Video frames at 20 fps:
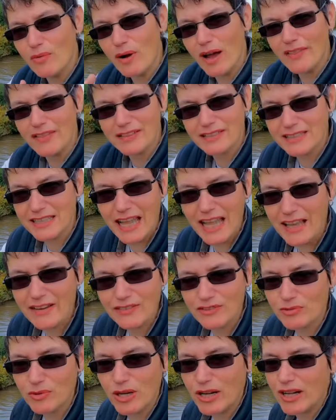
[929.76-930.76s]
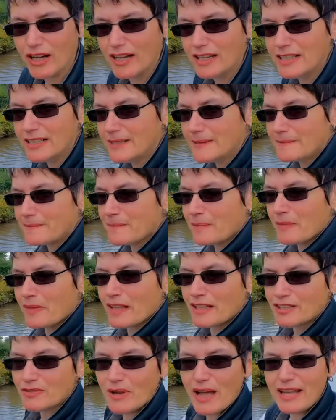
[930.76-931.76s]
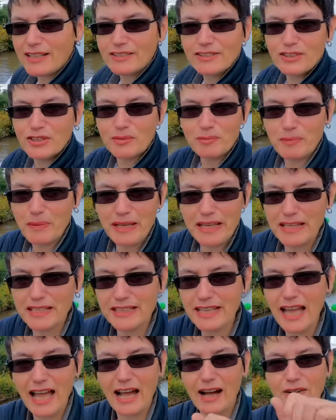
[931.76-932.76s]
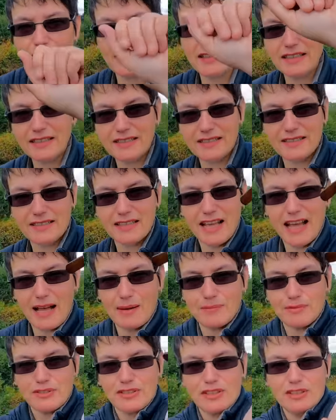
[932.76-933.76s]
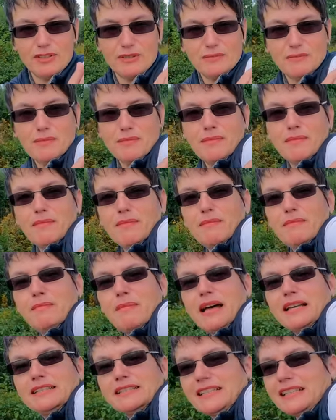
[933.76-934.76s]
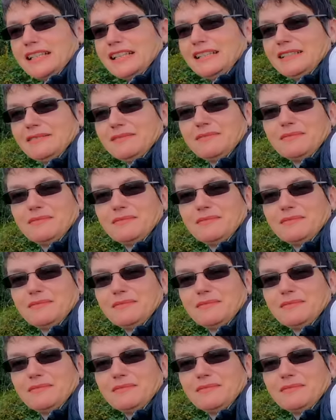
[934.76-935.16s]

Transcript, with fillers: where the staves were. So it ended up being now this absolute messy